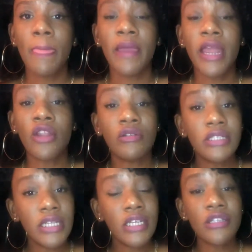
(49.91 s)
And those
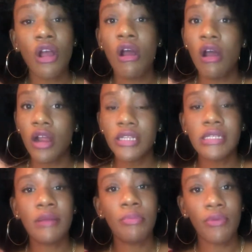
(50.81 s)
things are hard
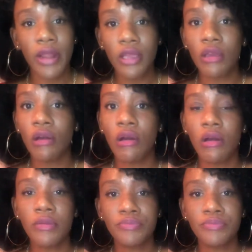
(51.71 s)
to break, y'all.